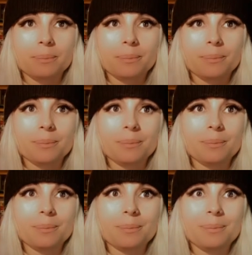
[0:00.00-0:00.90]

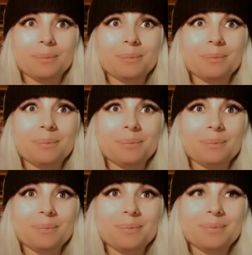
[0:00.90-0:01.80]

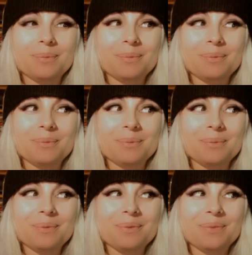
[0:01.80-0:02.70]

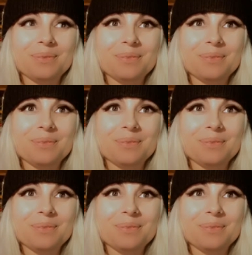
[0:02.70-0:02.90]
(silence)